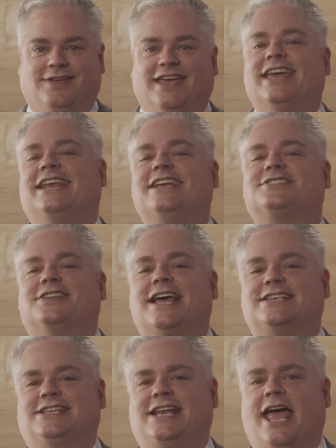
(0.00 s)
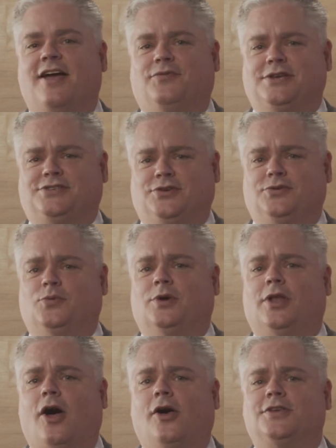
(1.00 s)
In each lesson, every student will
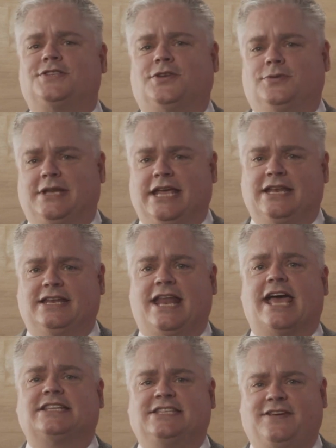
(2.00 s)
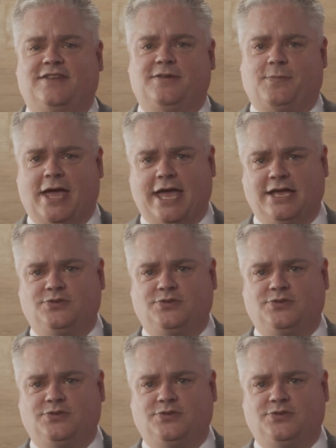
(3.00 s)
also need an activity page,